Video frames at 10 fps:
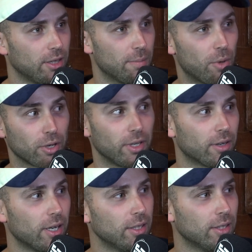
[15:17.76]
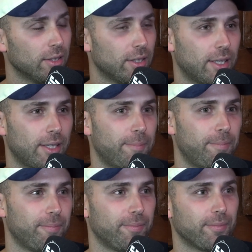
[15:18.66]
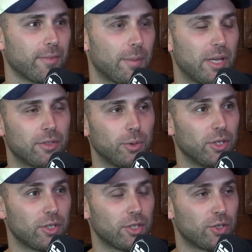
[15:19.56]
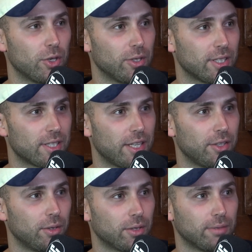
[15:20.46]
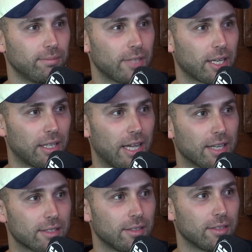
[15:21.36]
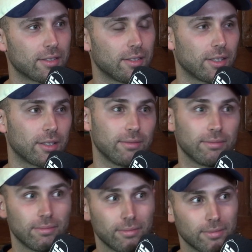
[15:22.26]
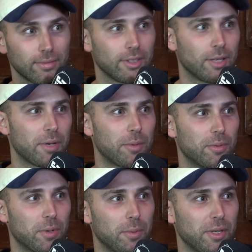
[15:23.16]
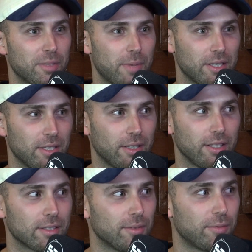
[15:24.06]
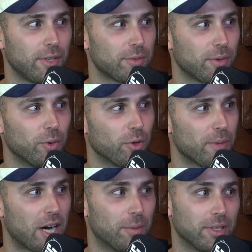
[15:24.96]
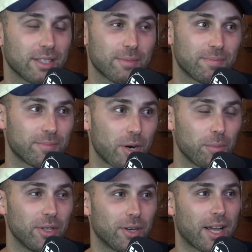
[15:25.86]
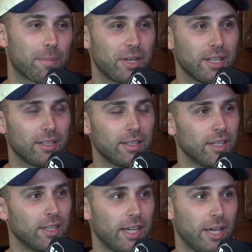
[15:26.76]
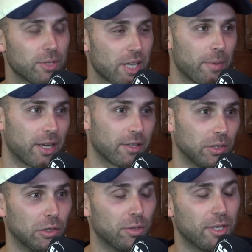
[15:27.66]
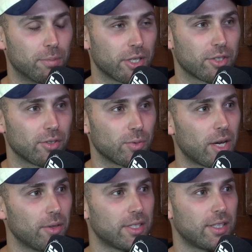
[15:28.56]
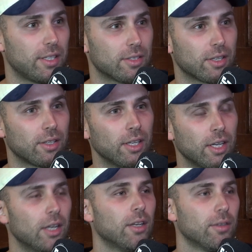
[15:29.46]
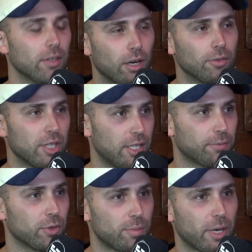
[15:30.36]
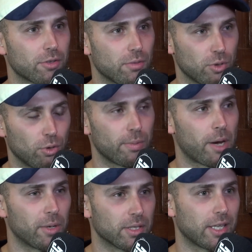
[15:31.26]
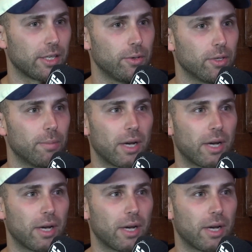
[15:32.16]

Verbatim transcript: the modern era. Um, I mean, to a, a certain extent, you look at, at Clarkson, it's like, you know, people were probably expecting an instant fix with North Melbourne. That's mm. probably not happening. And it was coming under a little bit of pressure as well this year. So obviously different spectrums, North Melbourne and St Kilda.